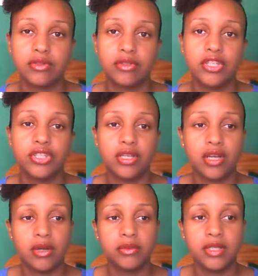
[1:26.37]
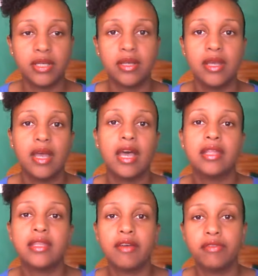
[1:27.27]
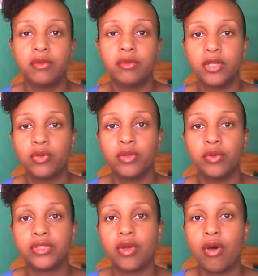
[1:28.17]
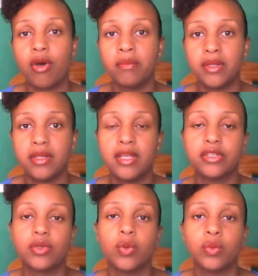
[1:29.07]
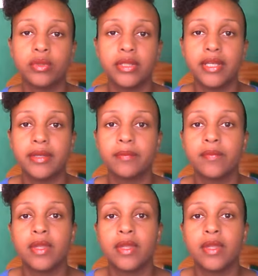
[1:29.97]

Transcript: So teaching accounting, I definitely be doing those on Mondays only.